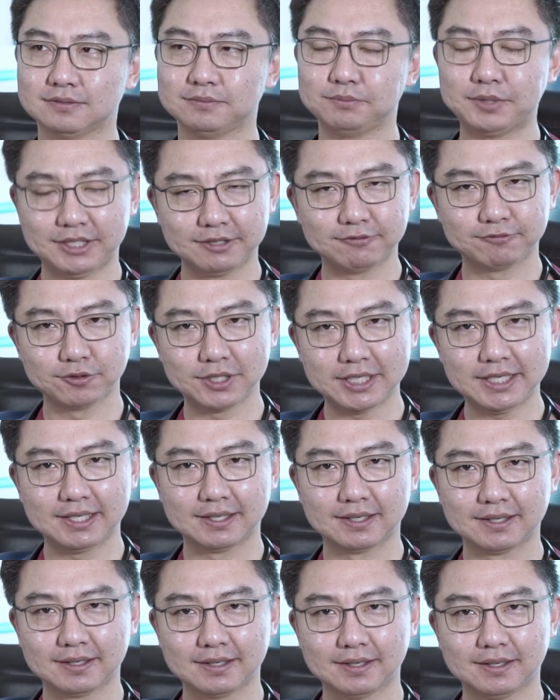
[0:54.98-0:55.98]
meaningfully
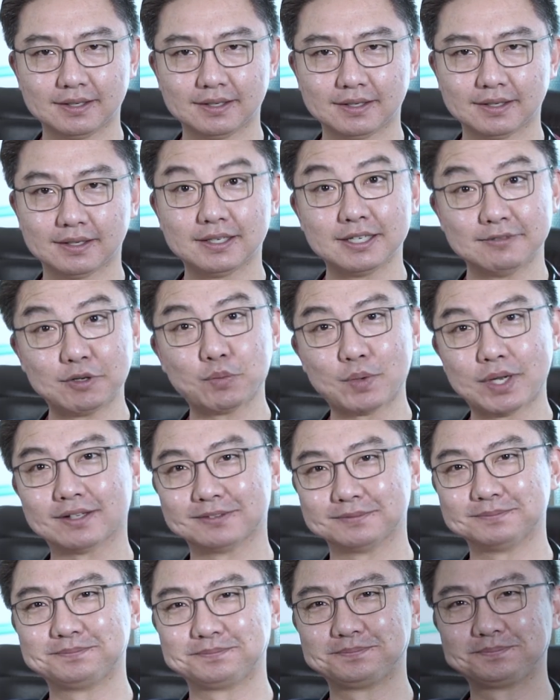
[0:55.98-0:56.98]
and live it
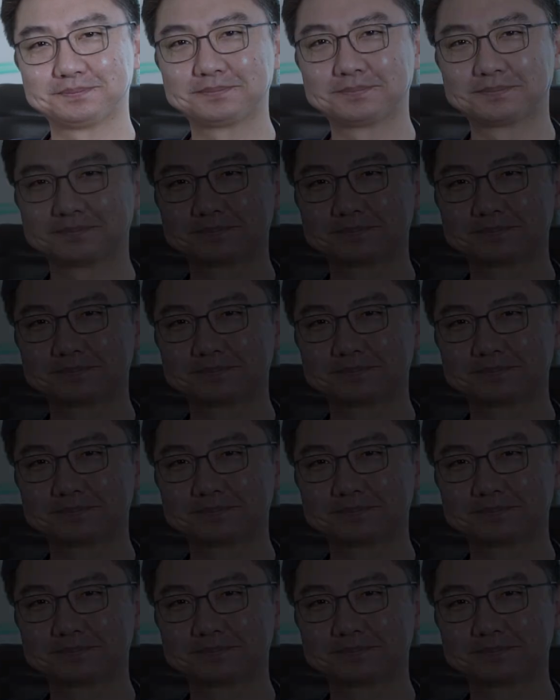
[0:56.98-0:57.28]
well.